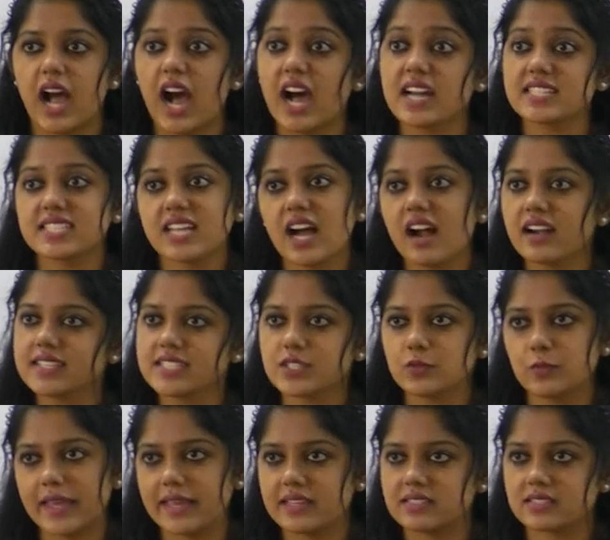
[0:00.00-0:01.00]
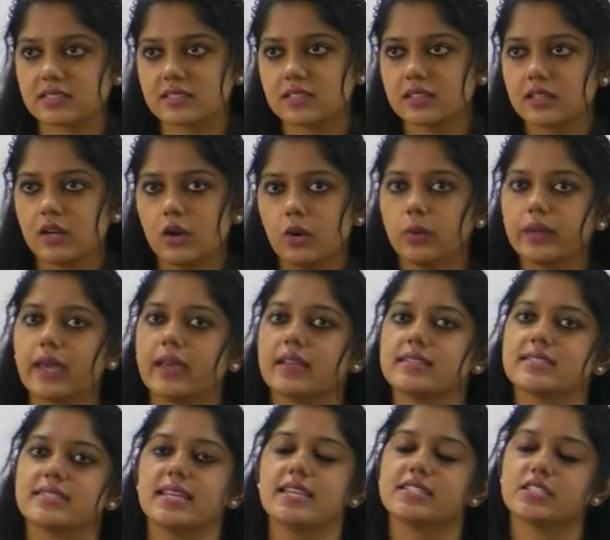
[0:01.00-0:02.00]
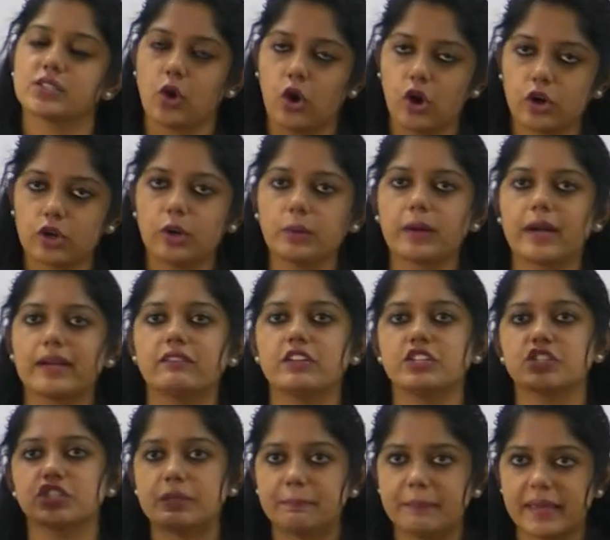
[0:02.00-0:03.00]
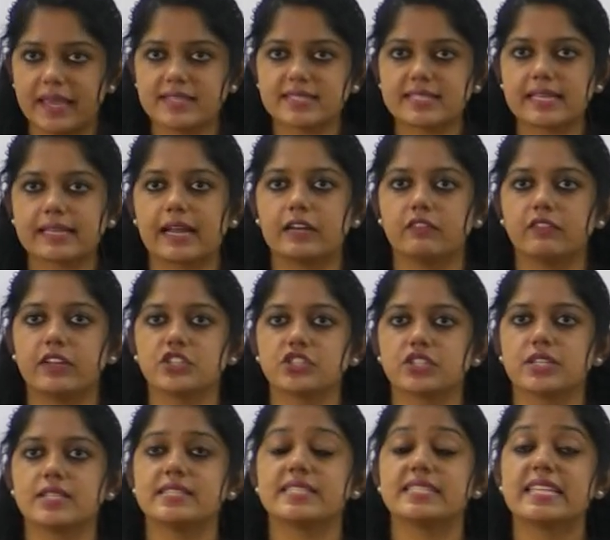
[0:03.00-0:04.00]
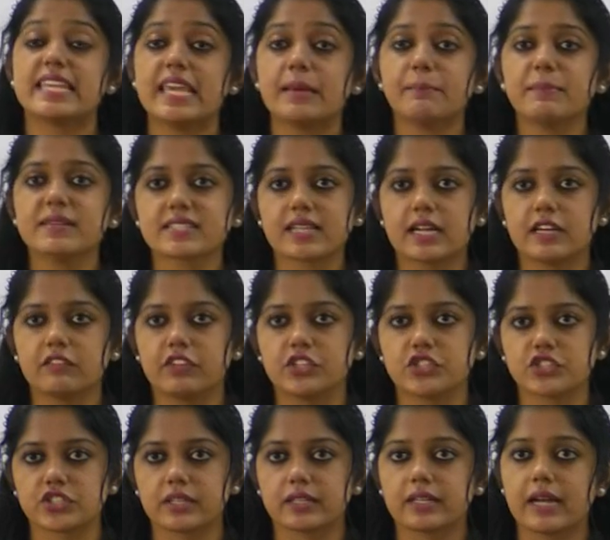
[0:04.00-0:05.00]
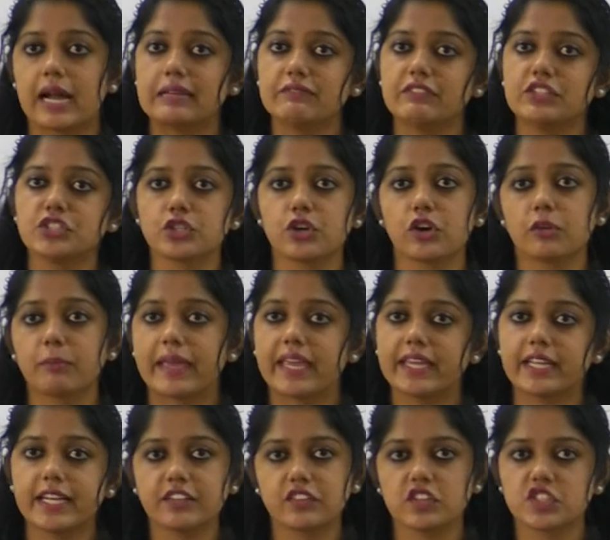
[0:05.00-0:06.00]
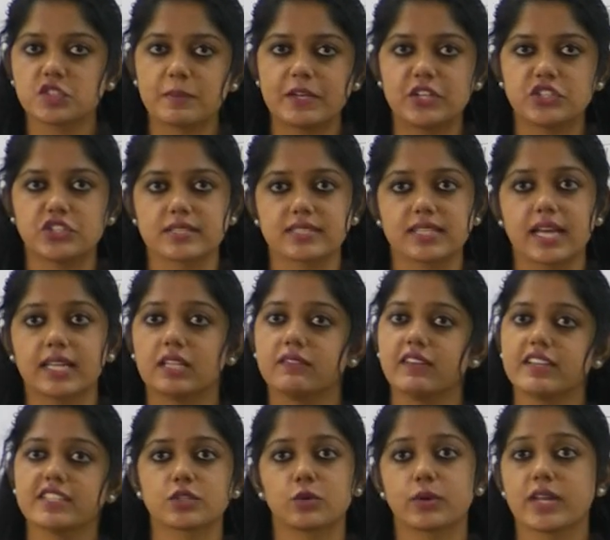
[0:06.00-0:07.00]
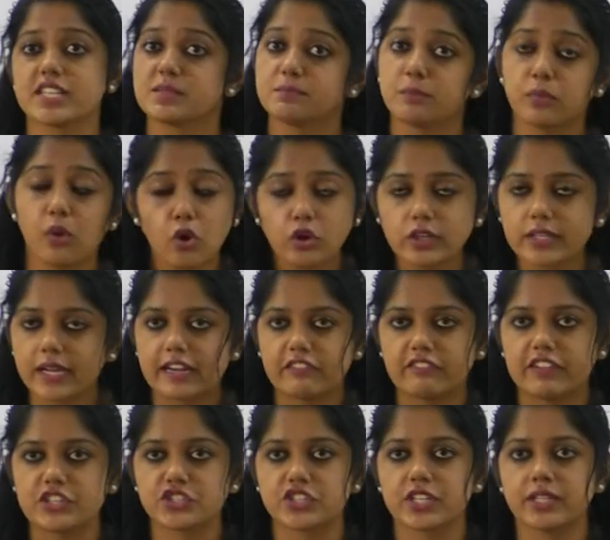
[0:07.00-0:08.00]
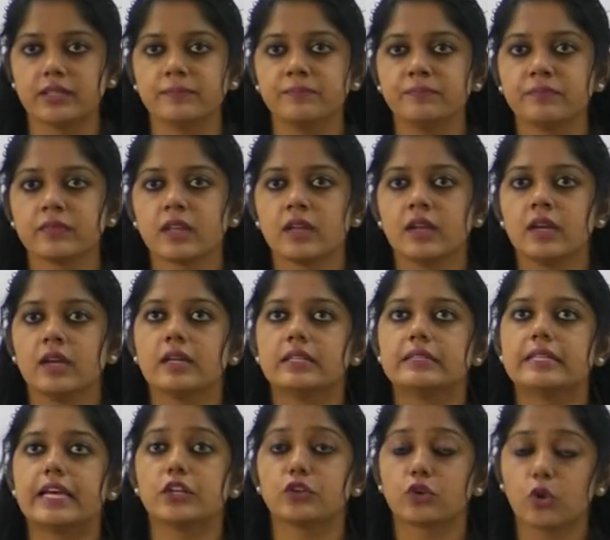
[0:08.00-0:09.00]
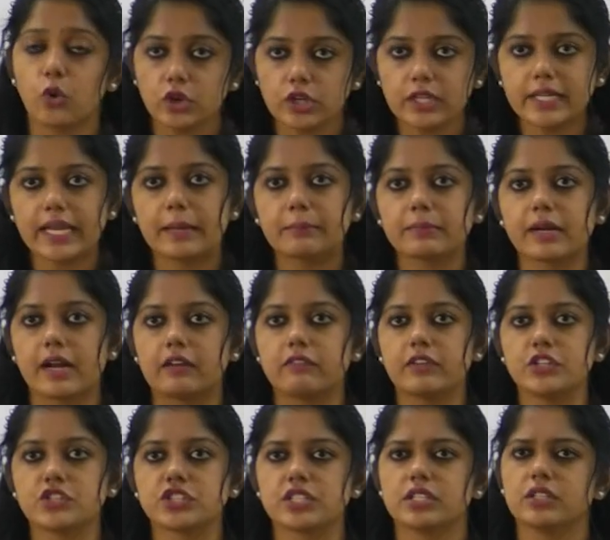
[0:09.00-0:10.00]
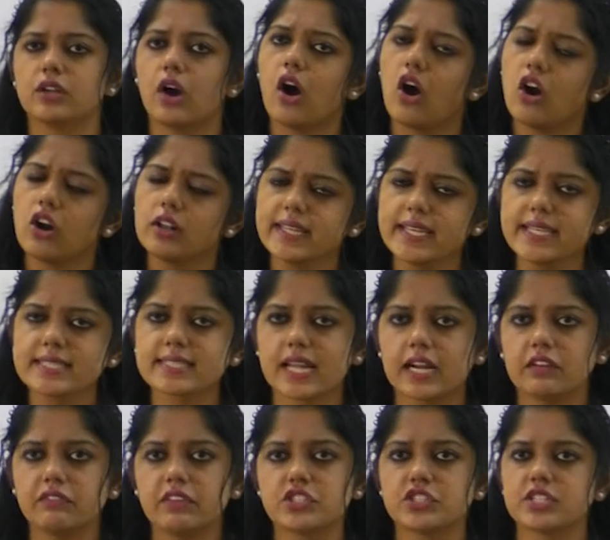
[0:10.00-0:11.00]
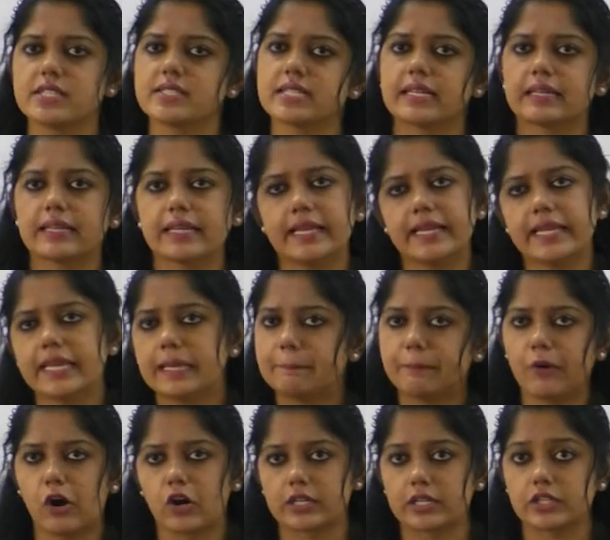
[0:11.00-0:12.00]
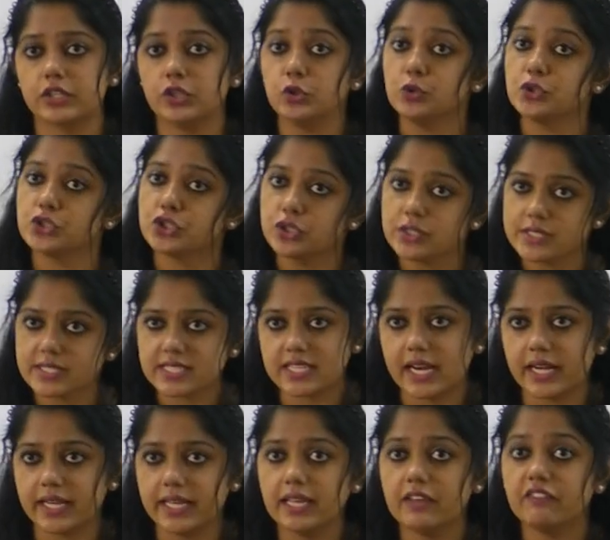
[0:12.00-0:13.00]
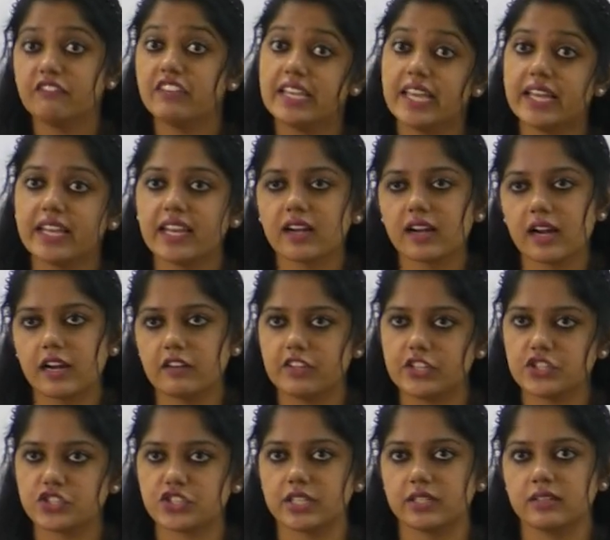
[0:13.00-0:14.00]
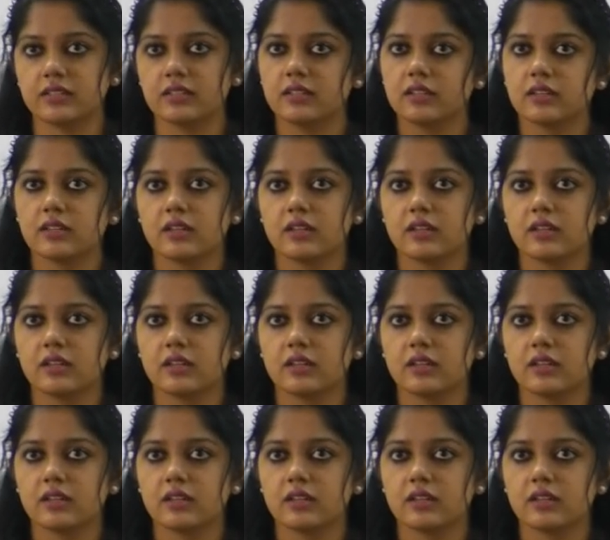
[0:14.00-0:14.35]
Hazardous waste. Okay, see, Stockholm Convention, Basel Convention, CMS Convention, Convention on Migratory Species, otherwise known as Bonn Convention. Then Rotterdam Convention, all these conventions are really important. You should study Vienna Convention.